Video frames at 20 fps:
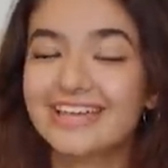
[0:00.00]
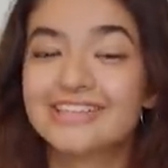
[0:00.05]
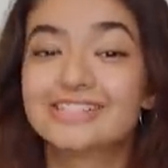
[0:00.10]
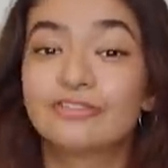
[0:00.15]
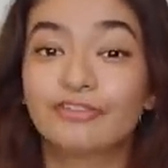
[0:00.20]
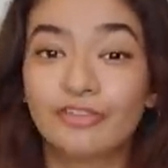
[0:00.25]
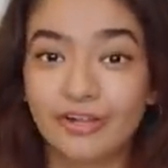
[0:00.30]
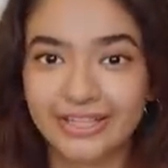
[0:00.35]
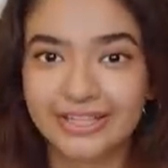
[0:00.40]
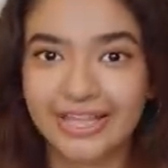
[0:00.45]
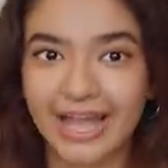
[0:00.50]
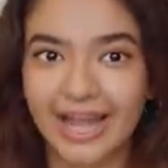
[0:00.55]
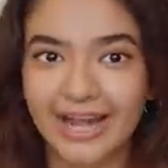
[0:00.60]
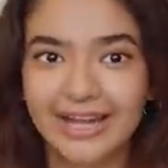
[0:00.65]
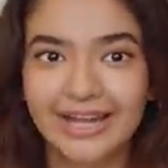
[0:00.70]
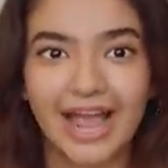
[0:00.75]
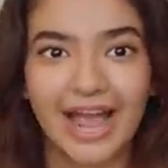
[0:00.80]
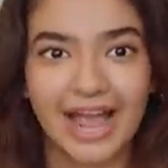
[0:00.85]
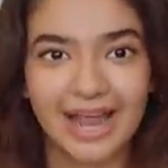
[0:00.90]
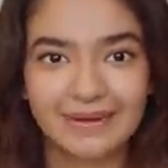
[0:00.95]
So for
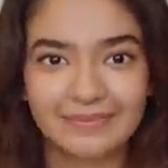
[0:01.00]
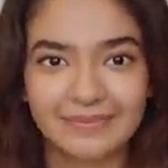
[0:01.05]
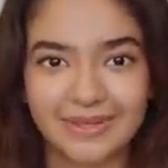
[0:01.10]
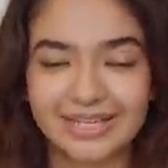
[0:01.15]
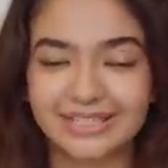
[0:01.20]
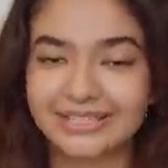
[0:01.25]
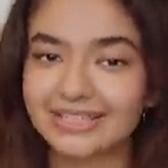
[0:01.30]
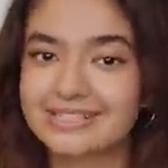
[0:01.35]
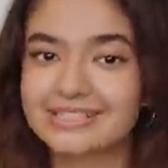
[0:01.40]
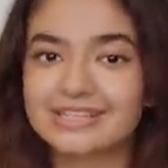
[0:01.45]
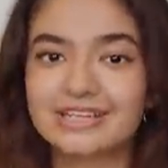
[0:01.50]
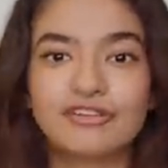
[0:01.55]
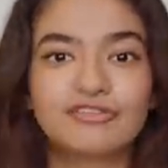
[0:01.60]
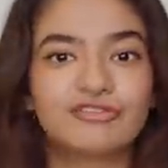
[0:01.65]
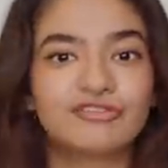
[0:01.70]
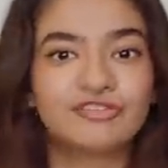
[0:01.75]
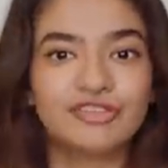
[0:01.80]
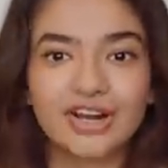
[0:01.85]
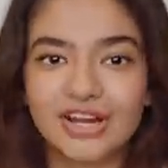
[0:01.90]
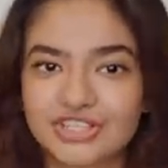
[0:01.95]
that, I make this
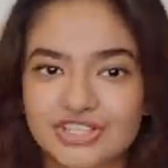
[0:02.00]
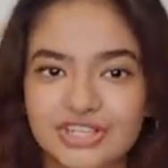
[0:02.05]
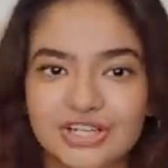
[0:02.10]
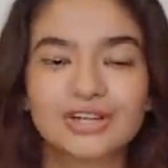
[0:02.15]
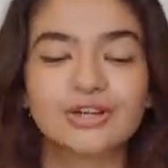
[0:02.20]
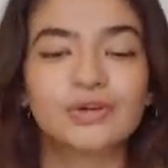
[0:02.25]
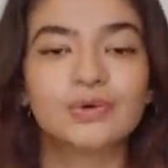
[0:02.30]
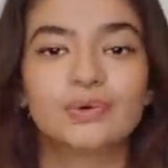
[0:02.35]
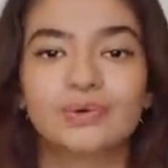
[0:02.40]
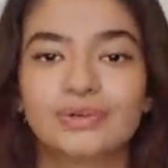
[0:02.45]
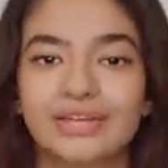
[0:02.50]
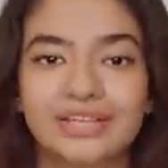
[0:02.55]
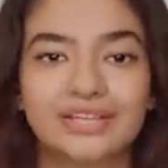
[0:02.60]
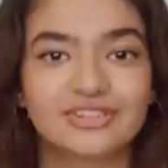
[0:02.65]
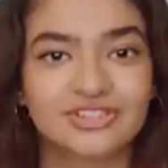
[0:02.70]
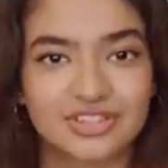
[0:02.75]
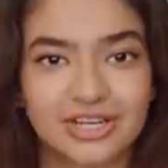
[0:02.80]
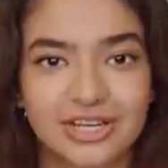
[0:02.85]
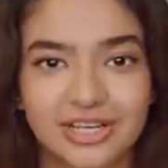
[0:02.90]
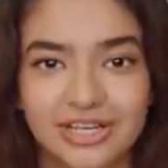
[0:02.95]
refreshing
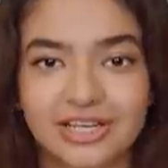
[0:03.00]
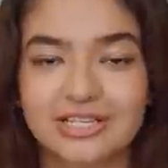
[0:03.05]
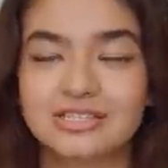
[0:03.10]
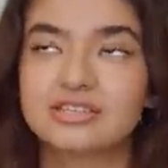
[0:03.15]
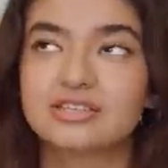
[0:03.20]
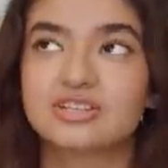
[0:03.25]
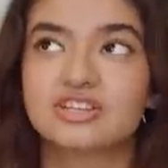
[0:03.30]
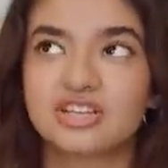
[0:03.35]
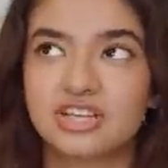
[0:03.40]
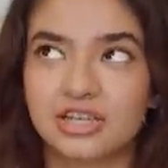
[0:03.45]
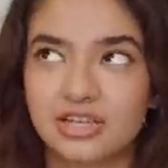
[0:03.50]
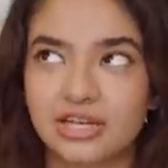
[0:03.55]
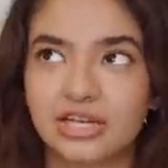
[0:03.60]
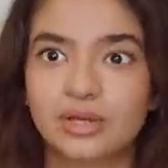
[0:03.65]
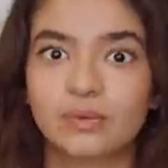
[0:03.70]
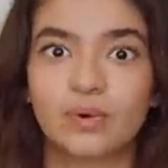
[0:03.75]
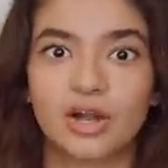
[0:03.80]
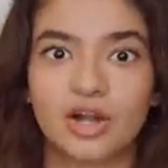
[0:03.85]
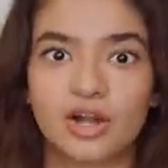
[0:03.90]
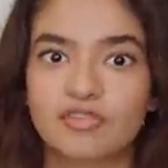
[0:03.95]
cooling drink. It's
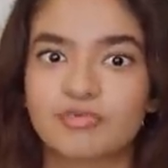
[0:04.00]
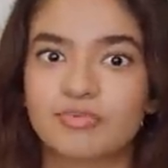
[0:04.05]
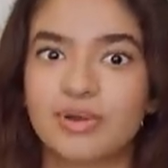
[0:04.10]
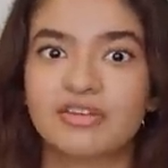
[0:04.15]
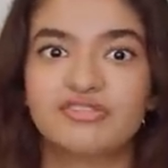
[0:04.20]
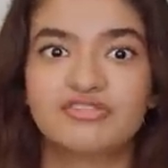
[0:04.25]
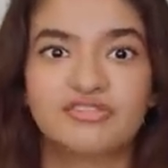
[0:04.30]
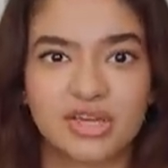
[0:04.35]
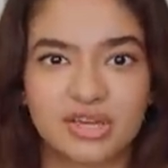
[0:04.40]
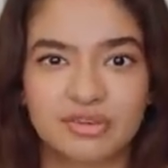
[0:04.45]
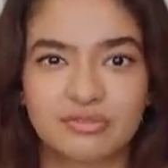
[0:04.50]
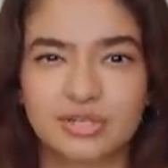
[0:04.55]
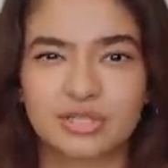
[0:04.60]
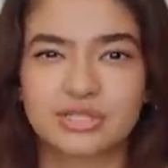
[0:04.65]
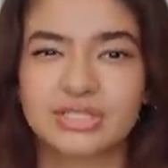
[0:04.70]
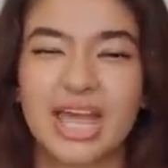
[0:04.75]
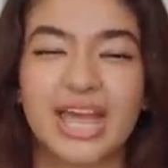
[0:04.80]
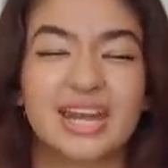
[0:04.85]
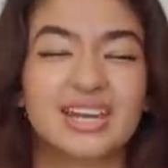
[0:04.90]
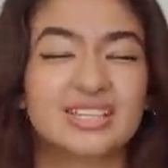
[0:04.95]
really one of my
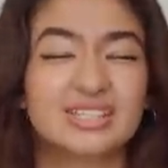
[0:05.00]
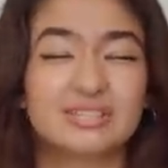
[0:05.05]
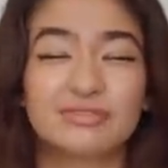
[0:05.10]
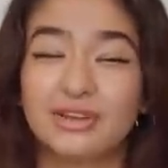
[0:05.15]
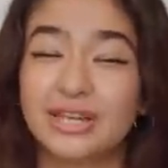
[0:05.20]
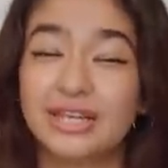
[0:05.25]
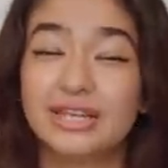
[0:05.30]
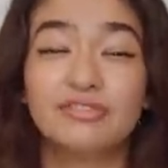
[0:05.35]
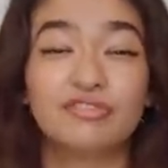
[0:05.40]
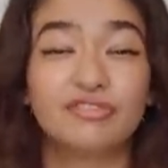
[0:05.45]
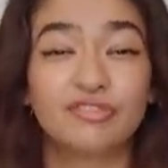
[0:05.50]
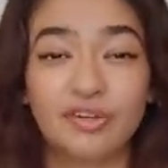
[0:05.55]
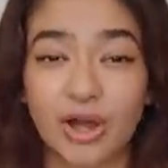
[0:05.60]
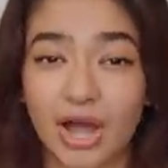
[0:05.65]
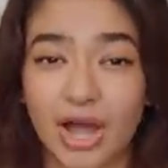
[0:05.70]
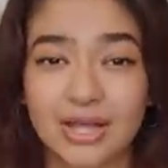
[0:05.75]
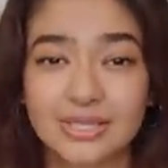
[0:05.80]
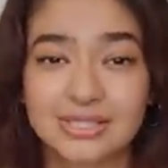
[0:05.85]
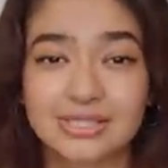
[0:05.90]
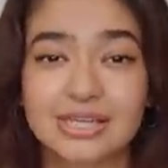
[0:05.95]
favorites and it's very
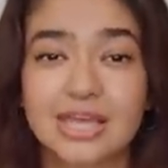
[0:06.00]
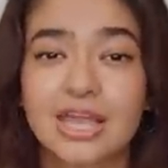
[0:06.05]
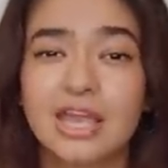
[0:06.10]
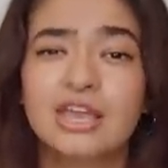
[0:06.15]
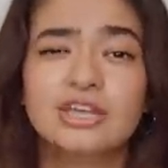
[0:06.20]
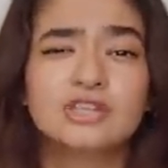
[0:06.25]
fast.